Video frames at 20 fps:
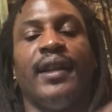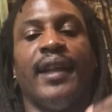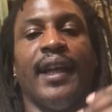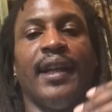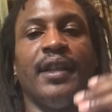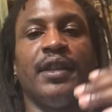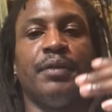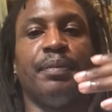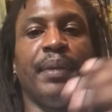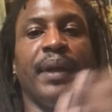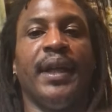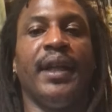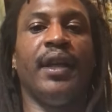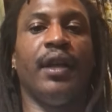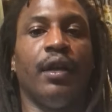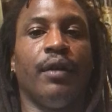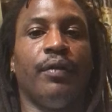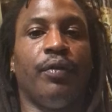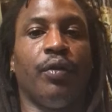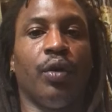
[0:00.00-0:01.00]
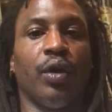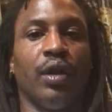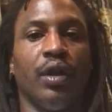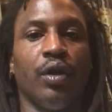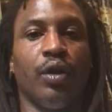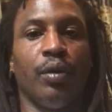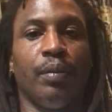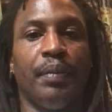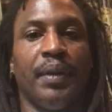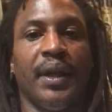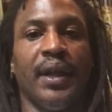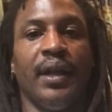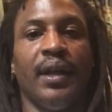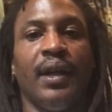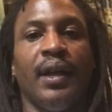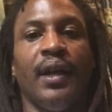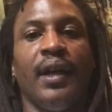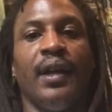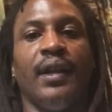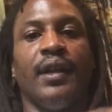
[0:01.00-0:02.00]
that it's been here for a little bit
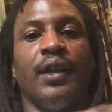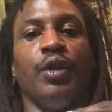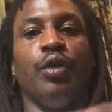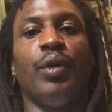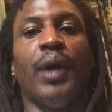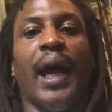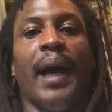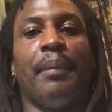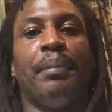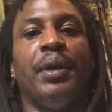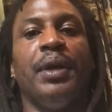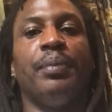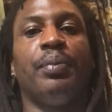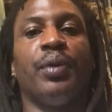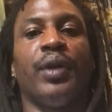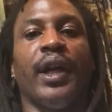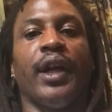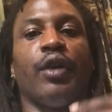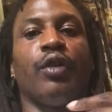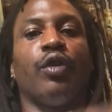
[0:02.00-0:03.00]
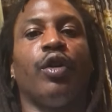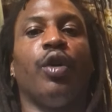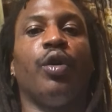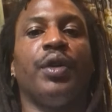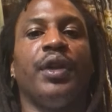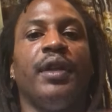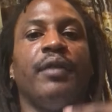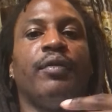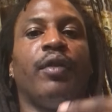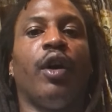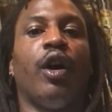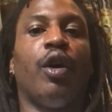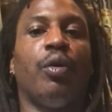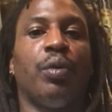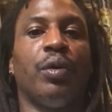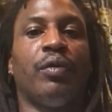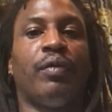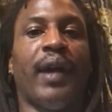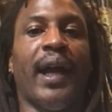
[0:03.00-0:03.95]
and you got people that grow and evolve with